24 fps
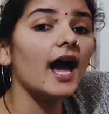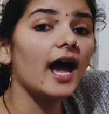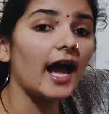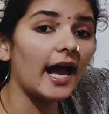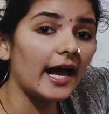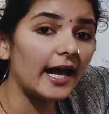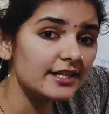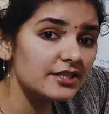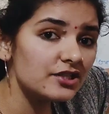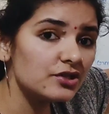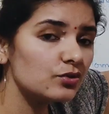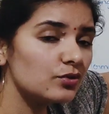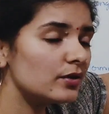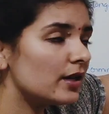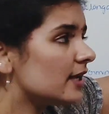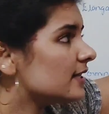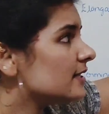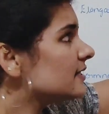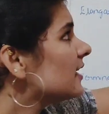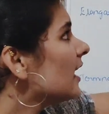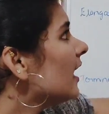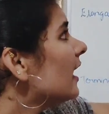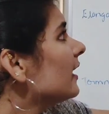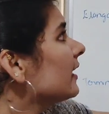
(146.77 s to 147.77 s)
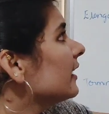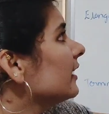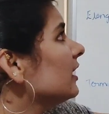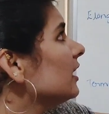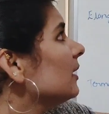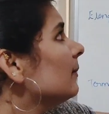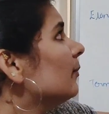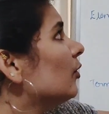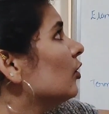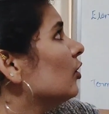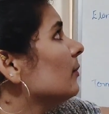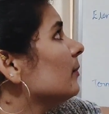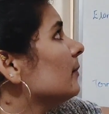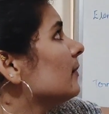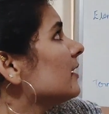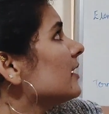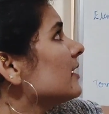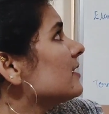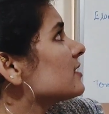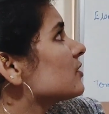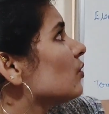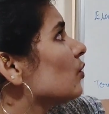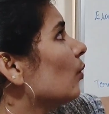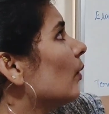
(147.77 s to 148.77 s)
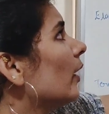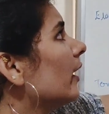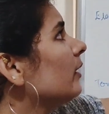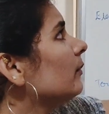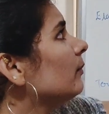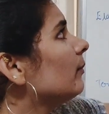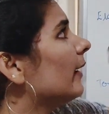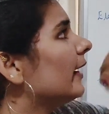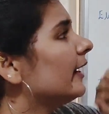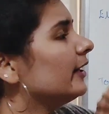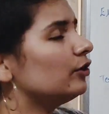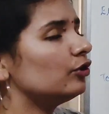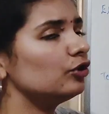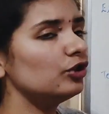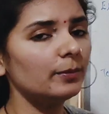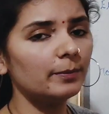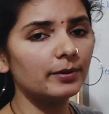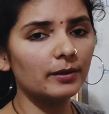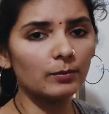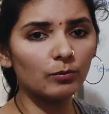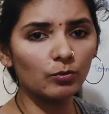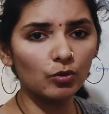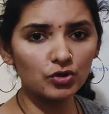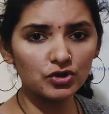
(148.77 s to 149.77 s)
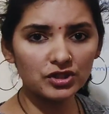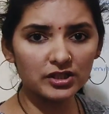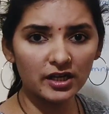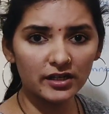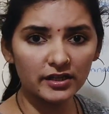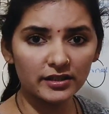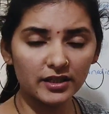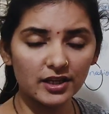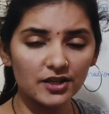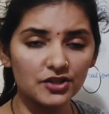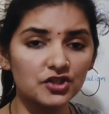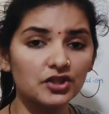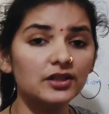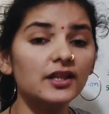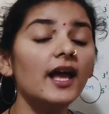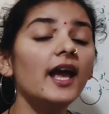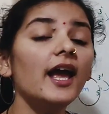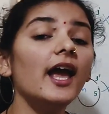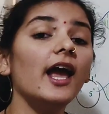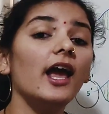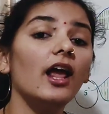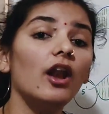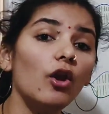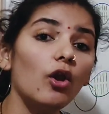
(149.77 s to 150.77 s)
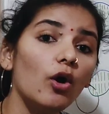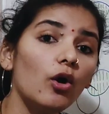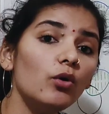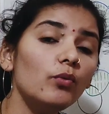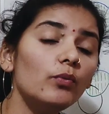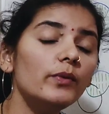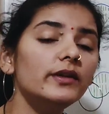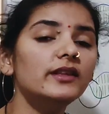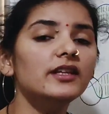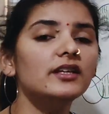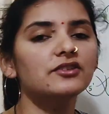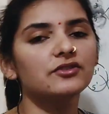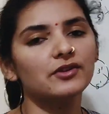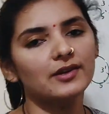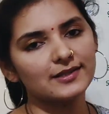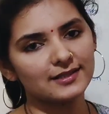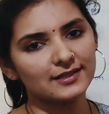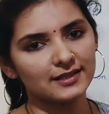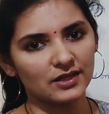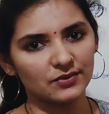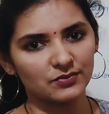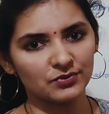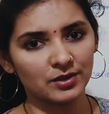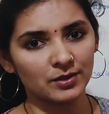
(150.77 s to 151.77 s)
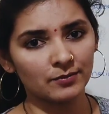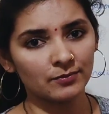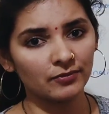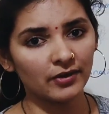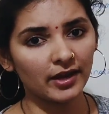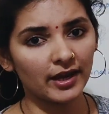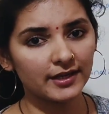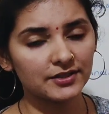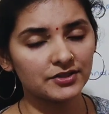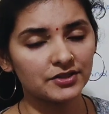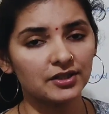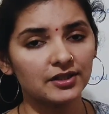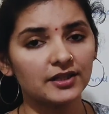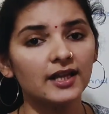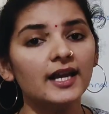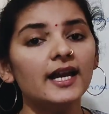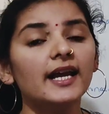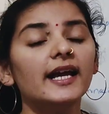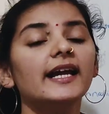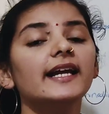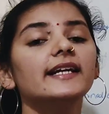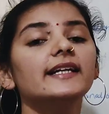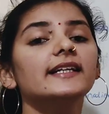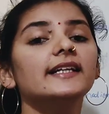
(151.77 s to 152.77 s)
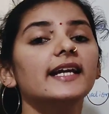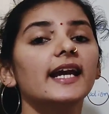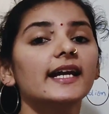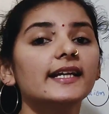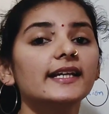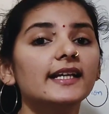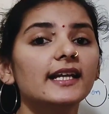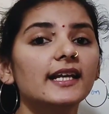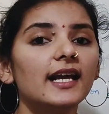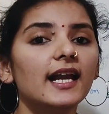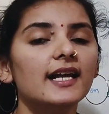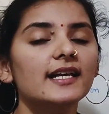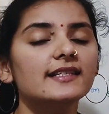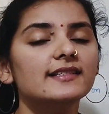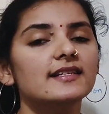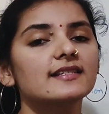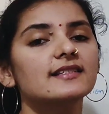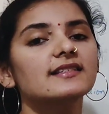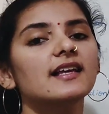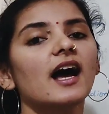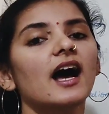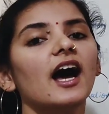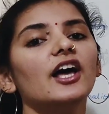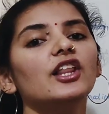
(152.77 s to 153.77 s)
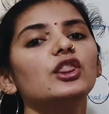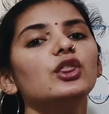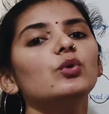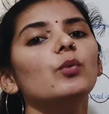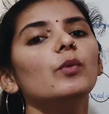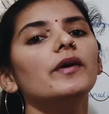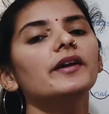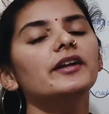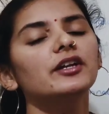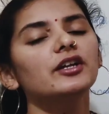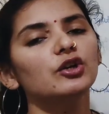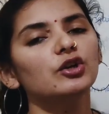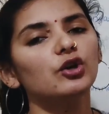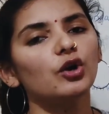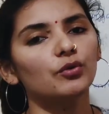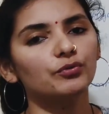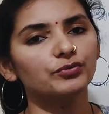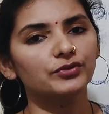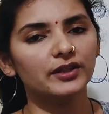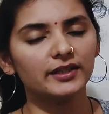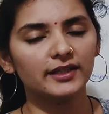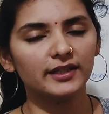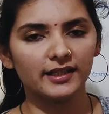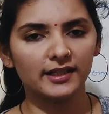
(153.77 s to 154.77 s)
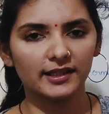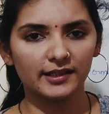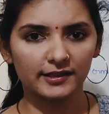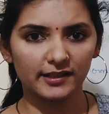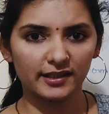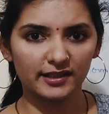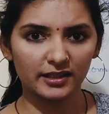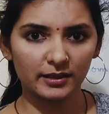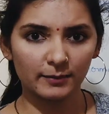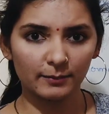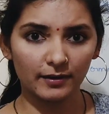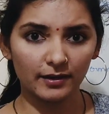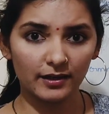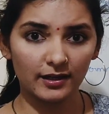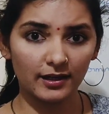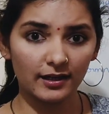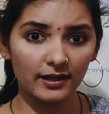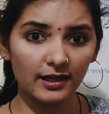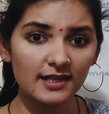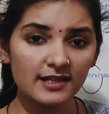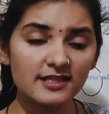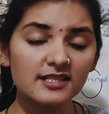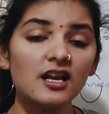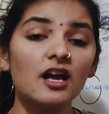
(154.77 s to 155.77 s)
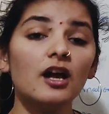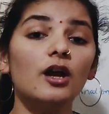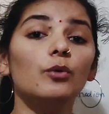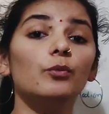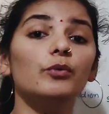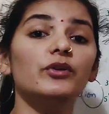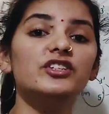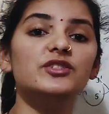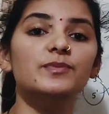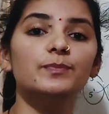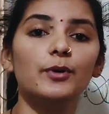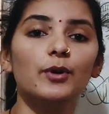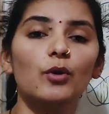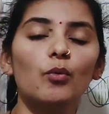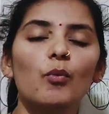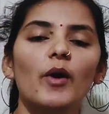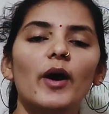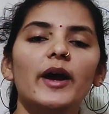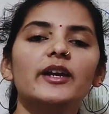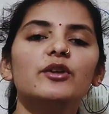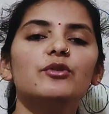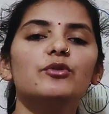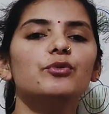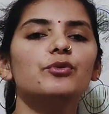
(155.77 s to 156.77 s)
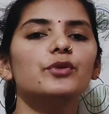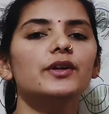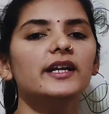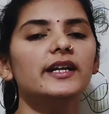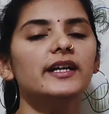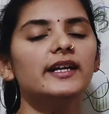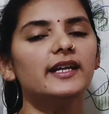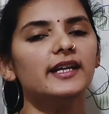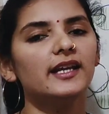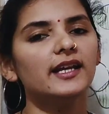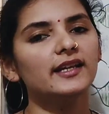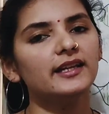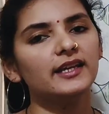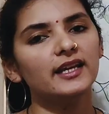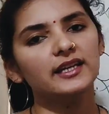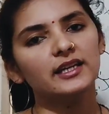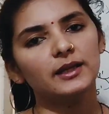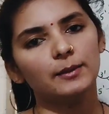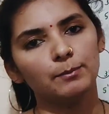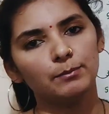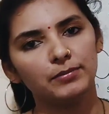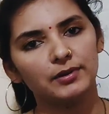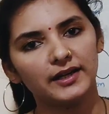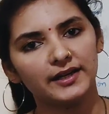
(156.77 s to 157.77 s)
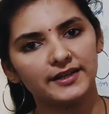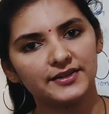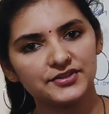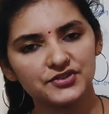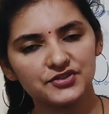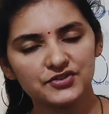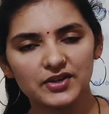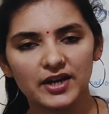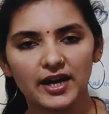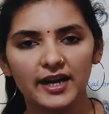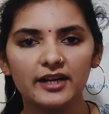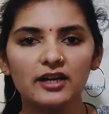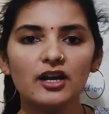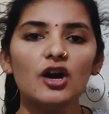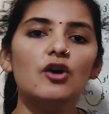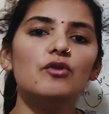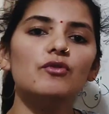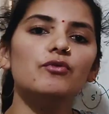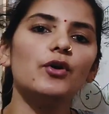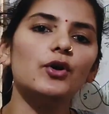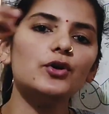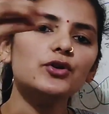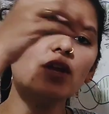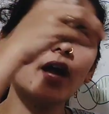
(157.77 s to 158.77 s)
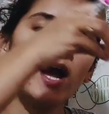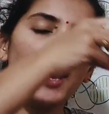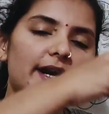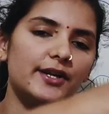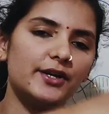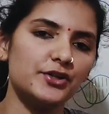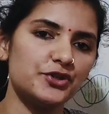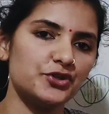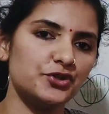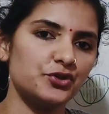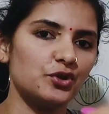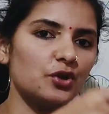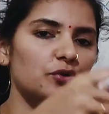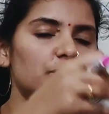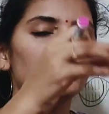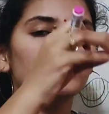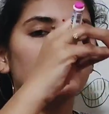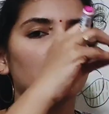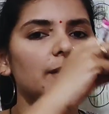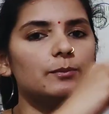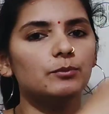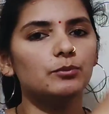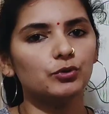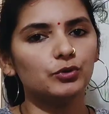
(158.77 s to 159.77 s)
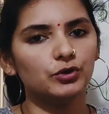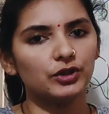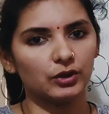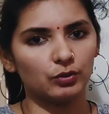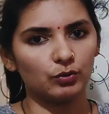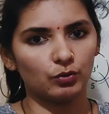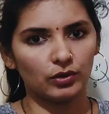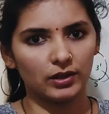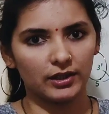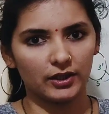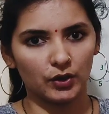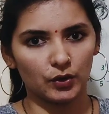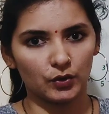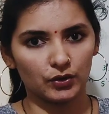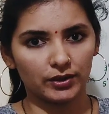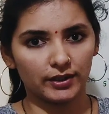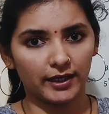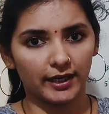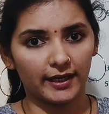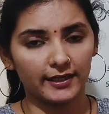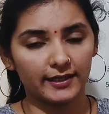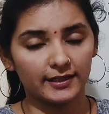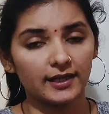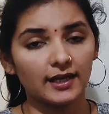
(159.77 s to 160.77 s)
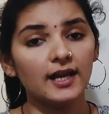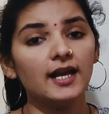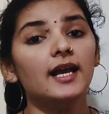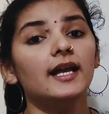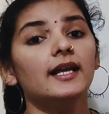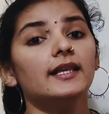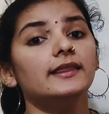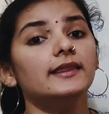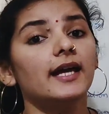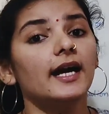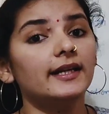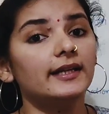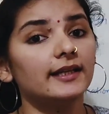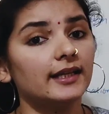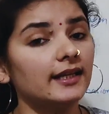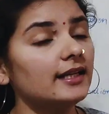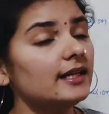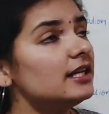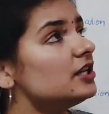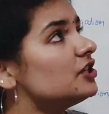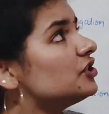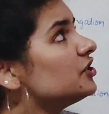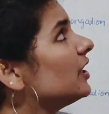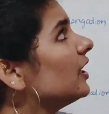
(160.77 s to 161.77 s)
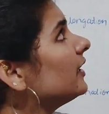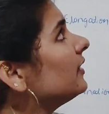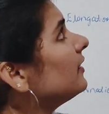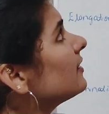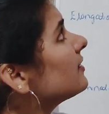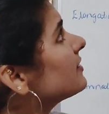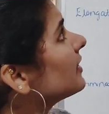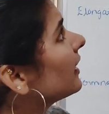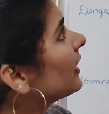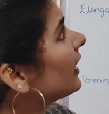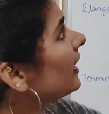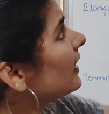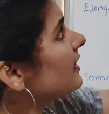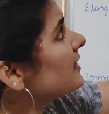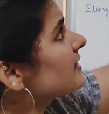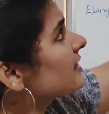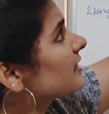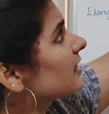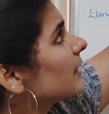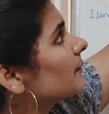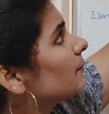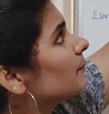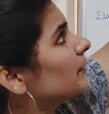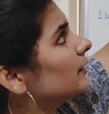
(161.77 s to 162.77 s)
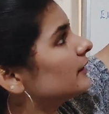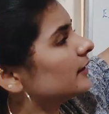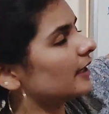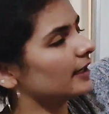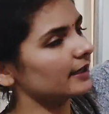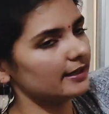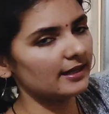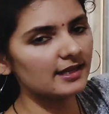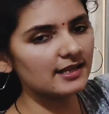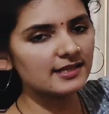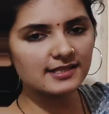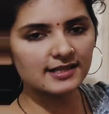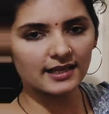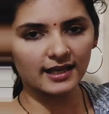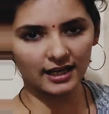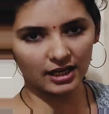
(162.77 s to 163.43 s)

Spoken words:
As soon as the RNA polymerase go and bind to the promoter region along with the transcription factor, it catalyzes the unwinding of the DNA double helix which provide free DNA template strand for the addition of ribonucleotide. That initiate the second step, that is